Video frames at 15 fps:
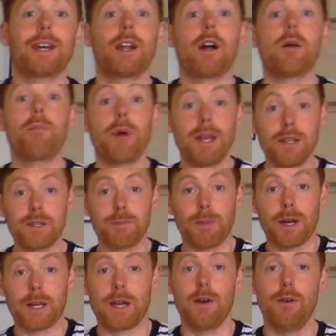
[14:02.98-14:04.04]
our base
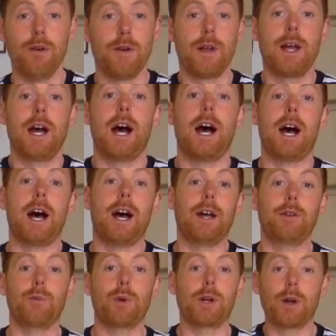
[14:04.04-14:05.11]
back out
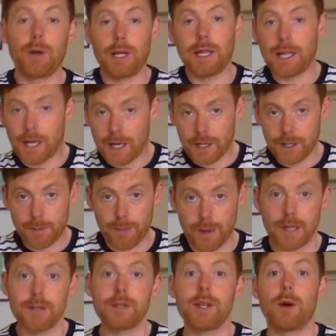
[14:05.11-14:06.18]
and we're going to layer the
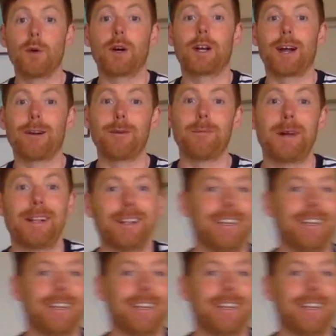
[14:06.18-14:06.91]
base now with caramel.